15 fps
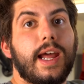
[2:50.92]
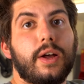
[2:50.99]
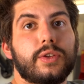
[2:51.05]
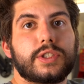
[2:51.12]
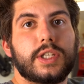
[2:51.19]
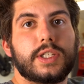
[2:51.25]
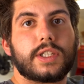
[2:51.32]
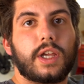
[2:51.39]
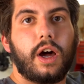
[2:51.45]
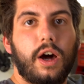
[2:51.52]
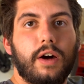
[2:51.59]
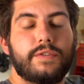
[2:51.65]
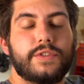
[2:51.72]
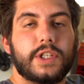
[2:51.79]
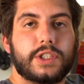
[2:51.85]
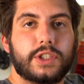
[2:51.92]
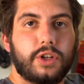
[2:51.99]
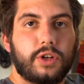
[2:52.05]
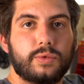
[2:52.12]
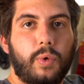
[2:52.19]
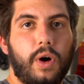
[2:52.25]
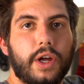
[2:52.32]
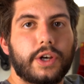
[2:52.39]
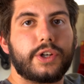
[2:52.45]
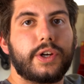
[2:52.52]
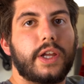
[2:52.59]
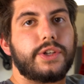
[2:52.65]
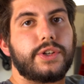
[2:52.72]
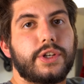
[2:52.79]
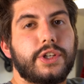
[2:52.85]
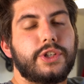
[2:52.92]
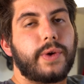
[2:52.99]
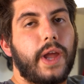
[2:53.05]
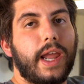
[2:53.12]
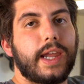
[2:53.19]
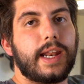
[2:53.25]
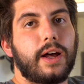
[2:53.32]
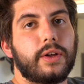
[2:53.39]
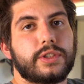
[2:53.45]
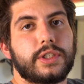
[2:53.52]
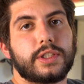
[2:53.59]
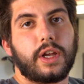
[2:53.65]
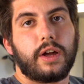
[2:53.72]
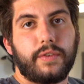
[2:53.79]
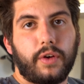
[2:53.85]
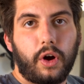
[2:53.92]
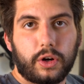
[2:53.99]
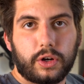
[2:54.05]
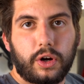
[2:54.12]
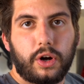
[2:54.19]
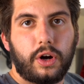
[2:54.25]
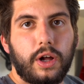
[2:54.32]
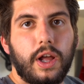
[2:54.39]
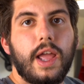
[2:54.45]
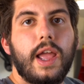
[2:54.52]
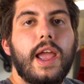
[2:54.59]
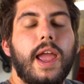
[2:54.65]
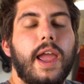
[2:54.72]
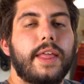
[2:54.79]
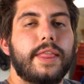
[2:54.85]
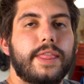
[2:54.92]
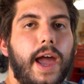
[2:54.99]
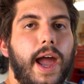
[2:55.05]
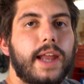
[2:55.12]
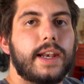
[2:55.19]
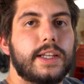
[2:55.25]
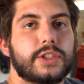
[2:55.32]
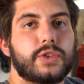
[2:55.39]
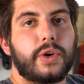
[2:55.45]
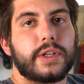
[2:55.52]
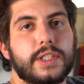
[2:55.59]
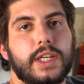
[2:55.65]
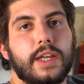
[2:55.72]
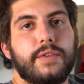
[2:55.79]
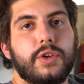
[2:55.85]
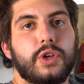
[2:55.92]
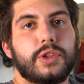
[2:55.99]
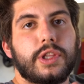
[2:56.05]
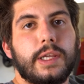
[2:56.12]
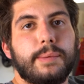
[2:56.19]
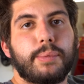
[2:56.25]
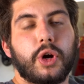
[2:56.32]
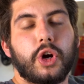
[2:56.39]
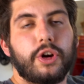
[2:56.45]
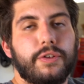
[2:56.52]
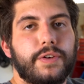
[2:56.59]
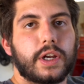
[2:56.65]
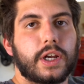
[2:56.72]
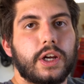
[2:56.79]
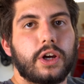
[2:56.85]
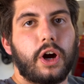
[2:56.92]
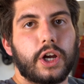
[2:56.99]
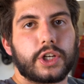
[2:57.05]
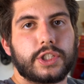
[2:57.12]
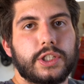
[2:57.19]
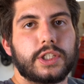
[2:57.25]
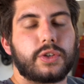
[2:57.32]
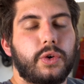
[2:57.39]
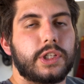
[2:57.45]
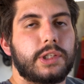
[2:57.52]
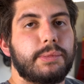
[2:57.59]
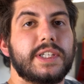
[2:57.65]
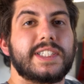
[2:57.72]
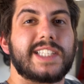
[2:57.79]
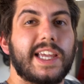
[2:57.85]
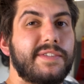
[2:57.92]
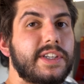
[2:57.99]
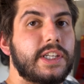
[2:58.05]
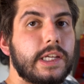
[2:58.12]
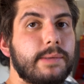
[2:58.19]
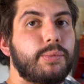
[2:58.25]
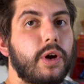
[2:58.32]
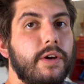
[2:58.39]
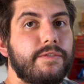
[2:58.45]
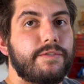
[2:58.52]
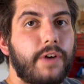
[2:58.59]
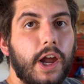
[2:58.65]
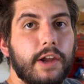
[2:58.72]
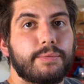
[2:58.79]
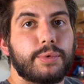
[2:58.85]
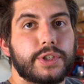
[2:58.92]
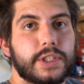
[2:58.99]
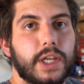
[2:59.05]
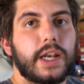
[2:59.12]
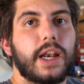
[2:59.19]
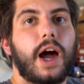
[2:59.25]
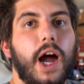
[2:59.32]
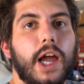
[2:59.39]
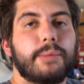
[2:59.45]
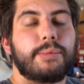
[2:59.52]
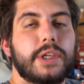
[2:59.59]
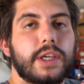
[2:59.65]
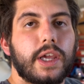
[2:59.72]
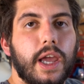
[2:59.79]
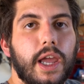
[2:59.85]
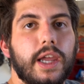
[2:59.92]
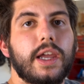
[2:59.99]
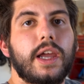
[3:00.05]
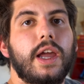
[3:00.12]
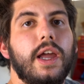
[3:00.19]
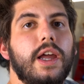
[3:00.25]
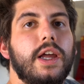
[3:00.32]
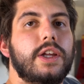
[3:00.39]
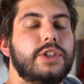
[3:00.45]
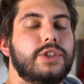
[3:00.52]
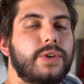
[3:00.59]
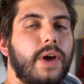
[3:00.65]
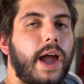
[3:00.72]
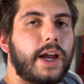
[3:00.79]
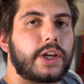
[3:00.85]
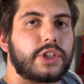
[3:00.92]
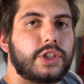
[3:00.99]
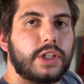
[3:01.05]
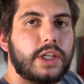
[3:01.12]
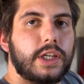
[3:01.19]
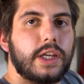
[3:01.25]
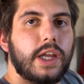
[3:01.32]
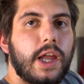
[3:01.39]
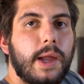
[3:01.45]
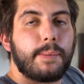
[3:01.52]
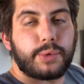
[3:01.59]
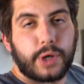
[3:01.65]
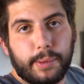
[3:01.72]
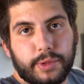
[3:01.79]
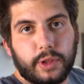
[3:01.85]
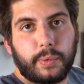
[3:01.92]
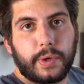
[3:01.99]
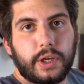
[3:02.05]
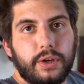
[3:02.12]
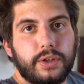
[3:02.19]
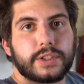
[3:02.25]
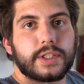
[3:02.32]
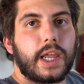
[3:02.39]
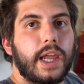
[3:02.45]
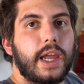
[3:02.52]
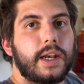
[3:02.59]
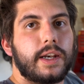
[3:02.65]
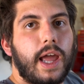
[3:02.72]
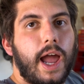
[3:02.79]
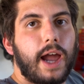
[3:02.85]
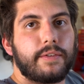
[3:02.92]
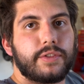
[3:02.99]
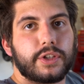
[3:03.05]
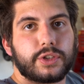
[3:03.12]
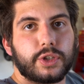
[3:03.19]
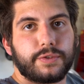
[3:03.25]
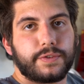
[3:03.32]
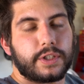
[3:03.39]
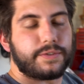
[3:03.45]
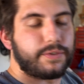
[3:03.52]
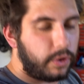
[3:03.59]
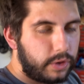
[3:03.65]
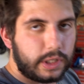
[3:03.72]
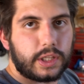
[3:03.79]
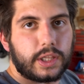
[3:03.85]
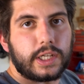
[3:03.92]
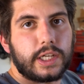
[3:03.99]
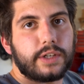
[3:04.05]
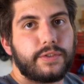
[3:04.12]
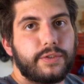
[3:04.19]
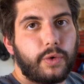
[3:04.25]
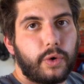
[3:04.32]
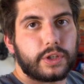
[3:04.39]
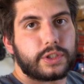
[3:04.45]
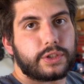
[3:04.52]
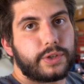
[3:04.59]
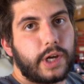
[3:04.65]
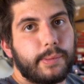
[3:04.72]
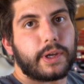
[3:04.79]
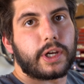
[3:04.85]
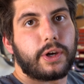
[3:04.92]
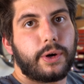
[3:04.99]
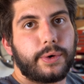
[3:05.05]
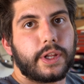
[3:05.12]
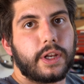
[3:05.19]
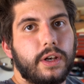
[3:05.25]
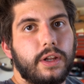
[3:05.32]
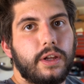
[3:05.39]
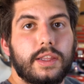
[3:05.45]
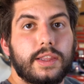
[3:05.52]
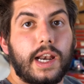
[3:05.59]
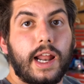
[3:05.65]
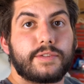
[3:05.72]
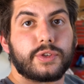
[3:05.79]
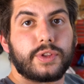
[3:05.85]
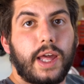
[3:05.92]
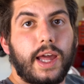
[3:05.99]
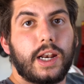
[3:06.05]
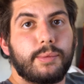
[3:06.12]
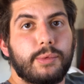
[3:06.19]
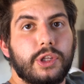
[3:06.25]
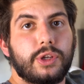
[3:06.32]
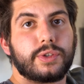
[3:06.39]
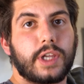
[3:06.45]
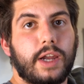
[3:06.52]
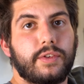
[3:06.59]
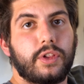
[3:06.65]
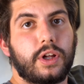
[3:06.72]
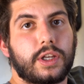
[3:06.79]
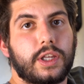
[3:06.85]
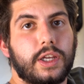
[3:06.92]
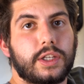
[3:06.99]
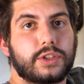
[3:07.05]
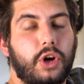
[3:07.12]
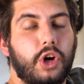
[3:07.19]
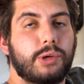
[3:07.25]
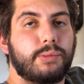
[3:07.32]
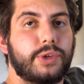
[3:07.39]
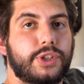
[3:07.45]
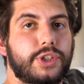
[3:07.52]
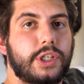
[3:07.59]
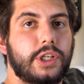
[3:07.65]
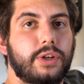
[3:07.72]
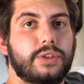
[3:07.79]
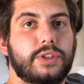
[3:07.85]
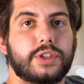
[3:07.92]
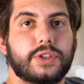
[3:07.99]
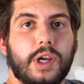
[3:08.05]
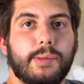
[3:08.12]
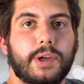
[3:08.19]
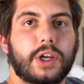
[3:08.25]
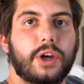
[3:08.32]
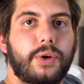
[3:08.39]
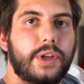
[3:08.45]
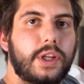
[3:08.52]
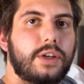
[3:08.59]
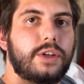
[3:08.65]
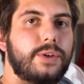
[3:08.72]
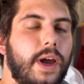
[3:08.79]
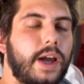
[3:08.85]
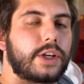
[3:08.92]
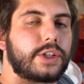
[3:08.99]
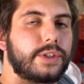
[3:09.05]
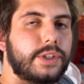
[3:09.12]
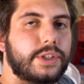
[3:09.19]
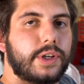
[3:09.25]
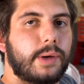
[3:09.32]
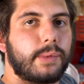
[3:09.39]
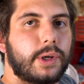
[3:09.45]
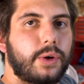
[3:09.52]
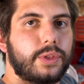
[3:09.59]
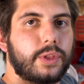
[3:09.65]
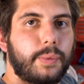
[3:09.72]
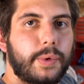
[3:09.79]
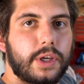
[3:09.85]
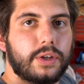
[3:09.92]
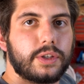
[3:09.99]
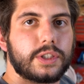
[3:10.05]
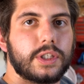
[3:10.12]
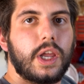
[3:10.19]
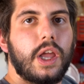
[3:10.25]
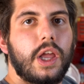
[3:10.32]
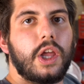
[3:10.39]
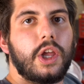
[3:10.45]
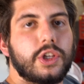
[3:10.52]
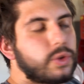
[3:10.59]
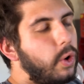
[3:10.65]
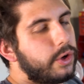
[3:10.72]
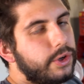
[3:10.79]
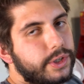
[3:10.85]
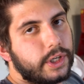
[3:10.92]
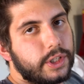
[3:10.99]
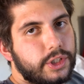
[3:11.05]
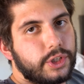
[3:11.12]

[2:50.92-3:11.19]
ounces of distilled water, and you're going to do 8 ounces of alcohol, and that is going to give you the perfect concoction. It's going to be 17.5% IPA to actually prep the wheels and have the surface fully cleaned for ceramic coating. Then after that, I'm going to use Avalon King's Armor Shield ceramic coating to actually ceramic coat the wheels. So all you're going to